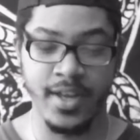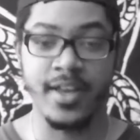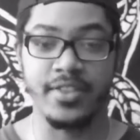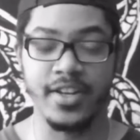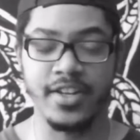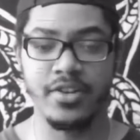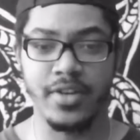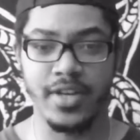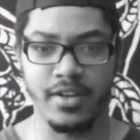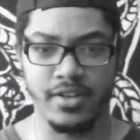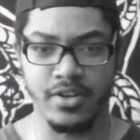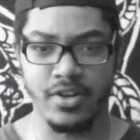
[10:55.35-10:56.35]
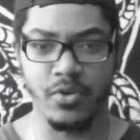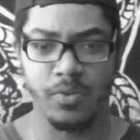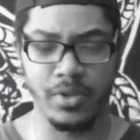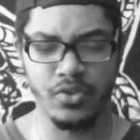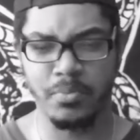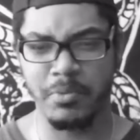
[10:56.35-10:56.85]
Then you hear, you know,
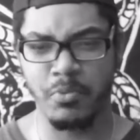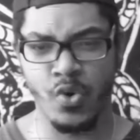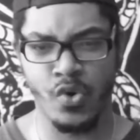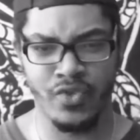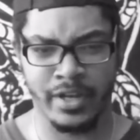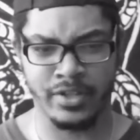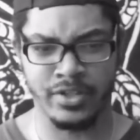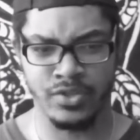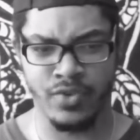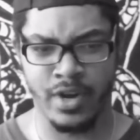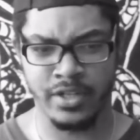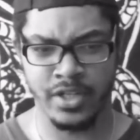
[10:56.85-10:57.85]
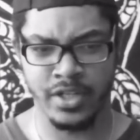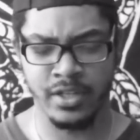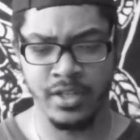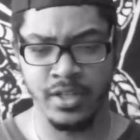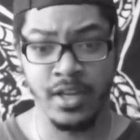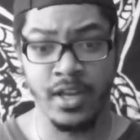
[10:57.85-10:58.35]
a little bit more record
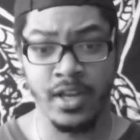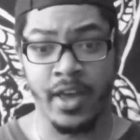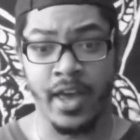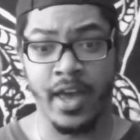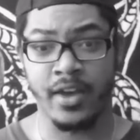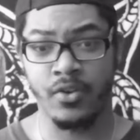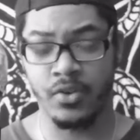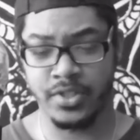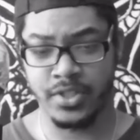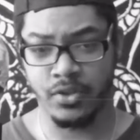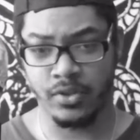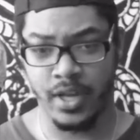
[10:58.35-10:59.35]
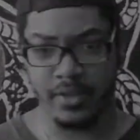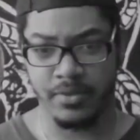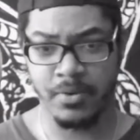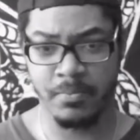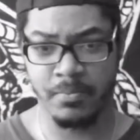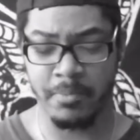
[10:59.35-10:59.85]
scratching. And also,
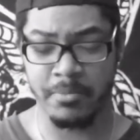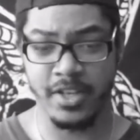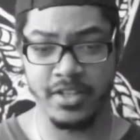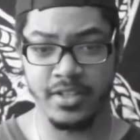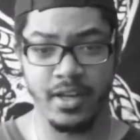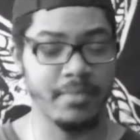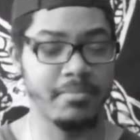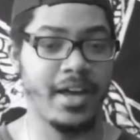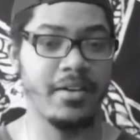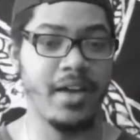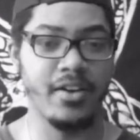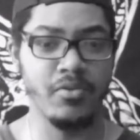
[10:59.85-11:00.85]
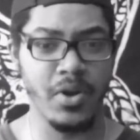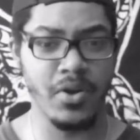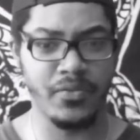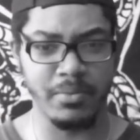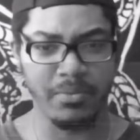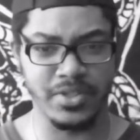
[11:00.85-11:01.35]
like, I'm guessing, I don't know
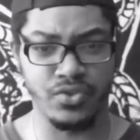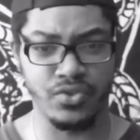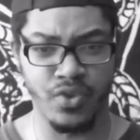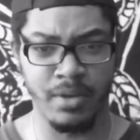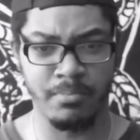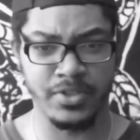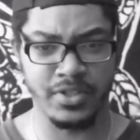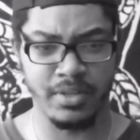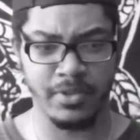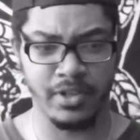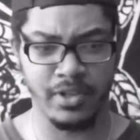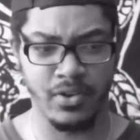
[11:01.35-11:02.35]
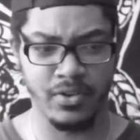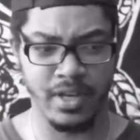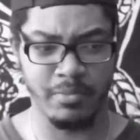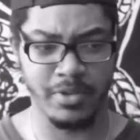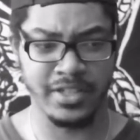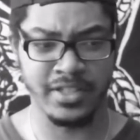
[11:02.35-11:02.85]
if it was the drums or something like
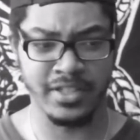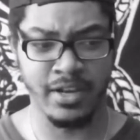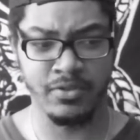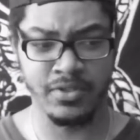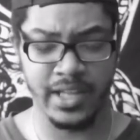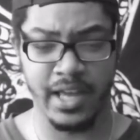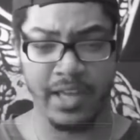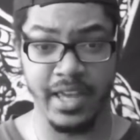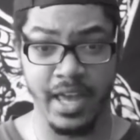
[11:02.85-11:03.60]
that, but it sounds like